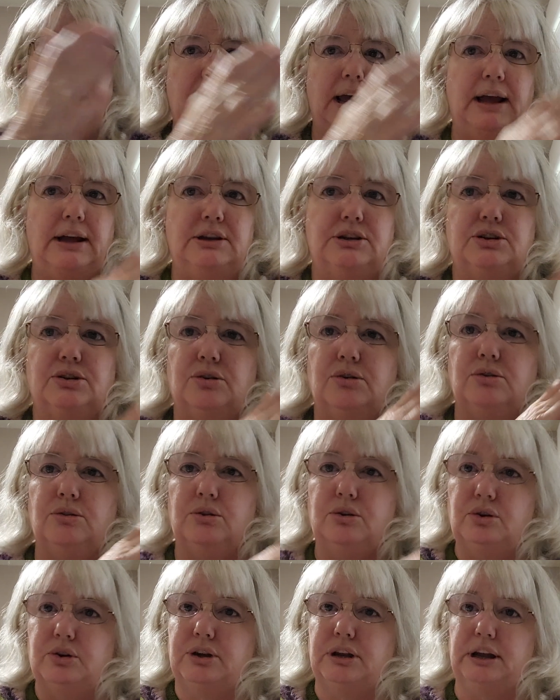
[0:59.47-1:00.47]
as you're
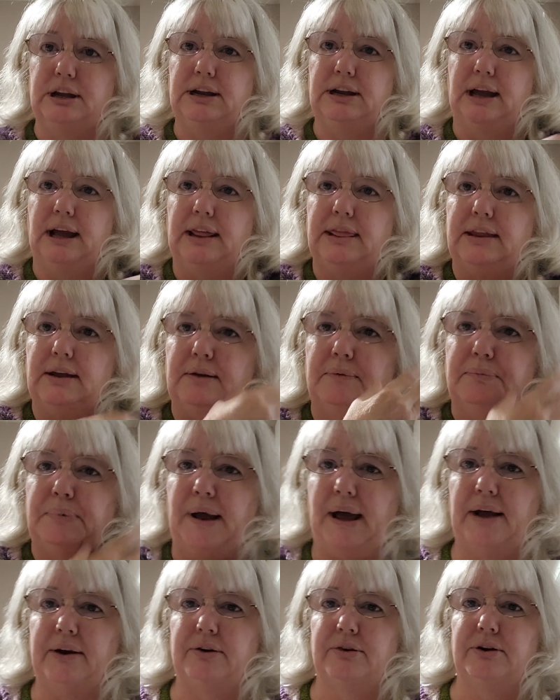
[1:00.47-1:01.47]
looking at the
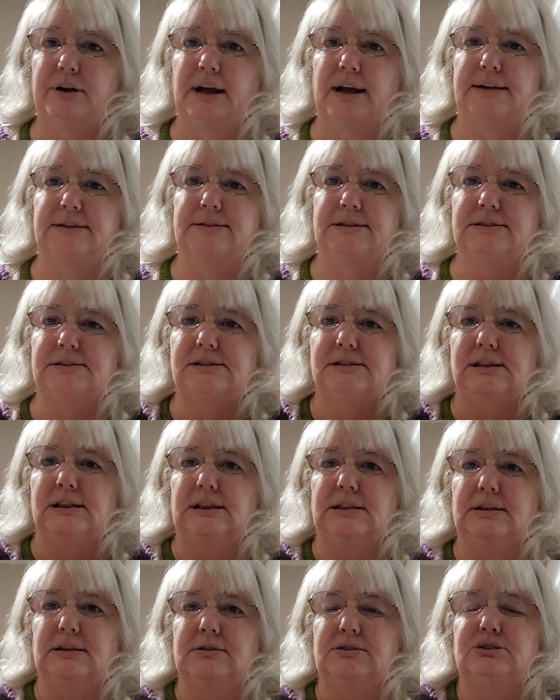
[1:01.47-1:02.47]
pattern as it's
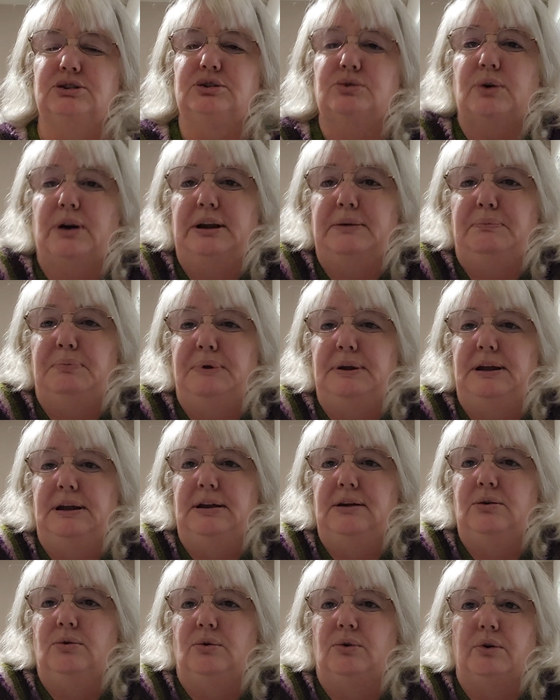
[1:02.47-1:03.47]

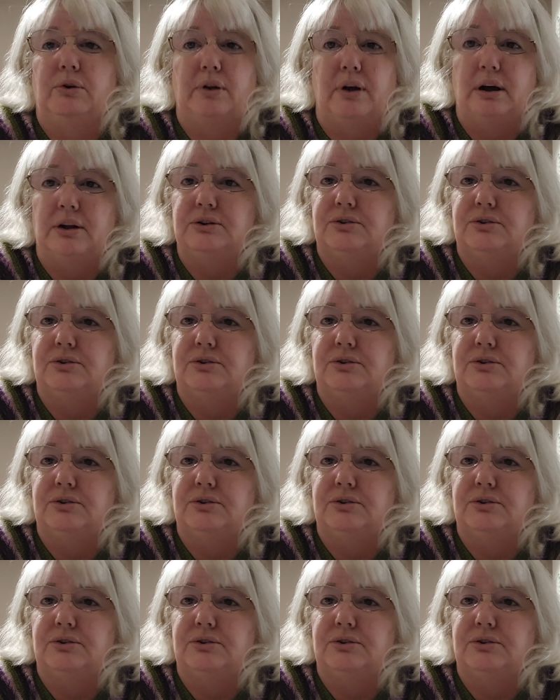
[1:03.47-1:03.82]
draping or not